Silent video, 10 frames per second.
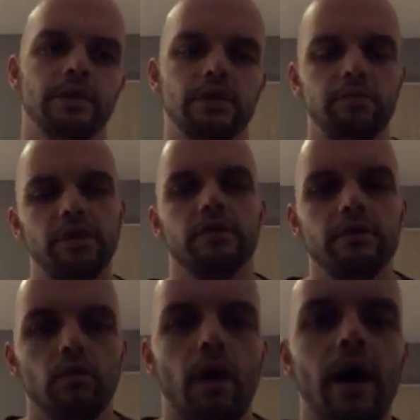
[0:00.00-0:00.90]
It's been a
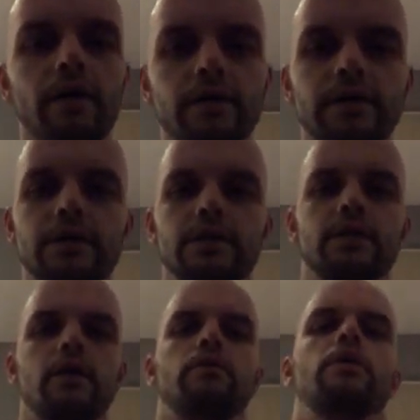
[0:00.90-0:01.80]
little while
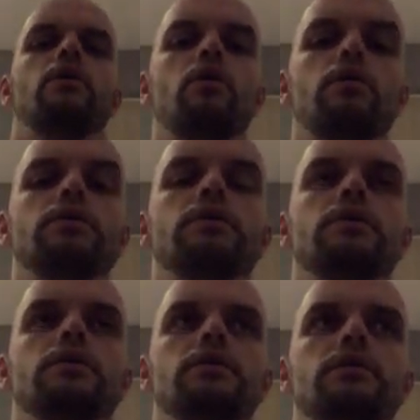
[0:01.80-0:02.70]
since I record
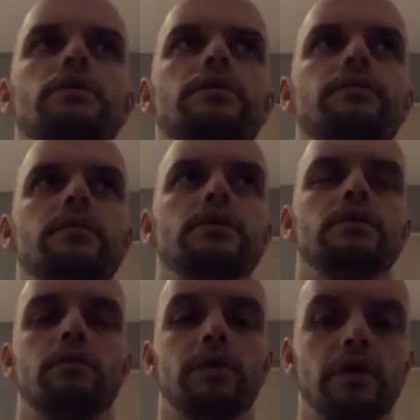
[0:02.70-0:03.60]

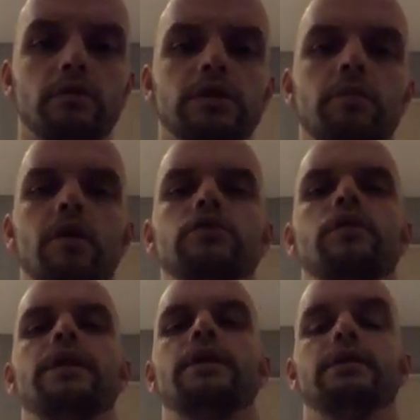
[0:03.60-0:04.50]
some videos about
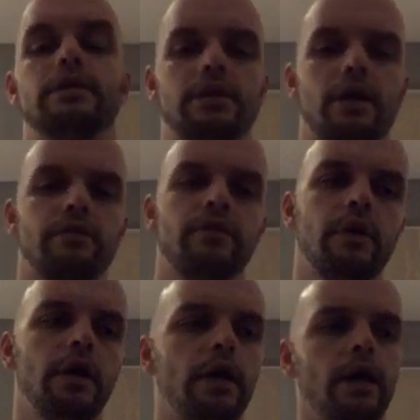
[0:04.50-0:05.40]
training and stuff,
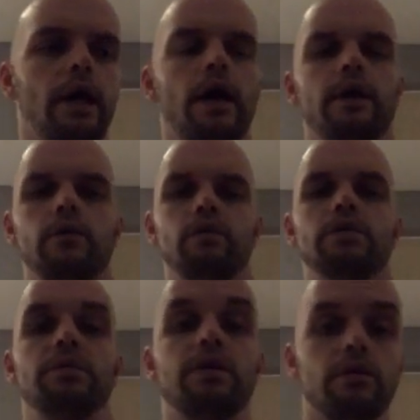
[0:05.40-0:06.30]
and it
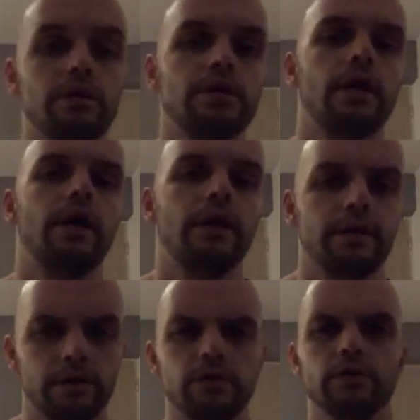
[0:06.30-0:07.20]
was because I
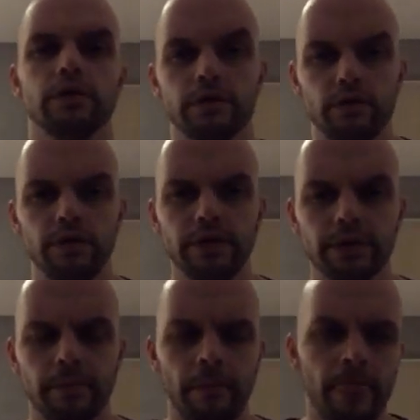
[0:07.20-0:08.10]
had two surgeries.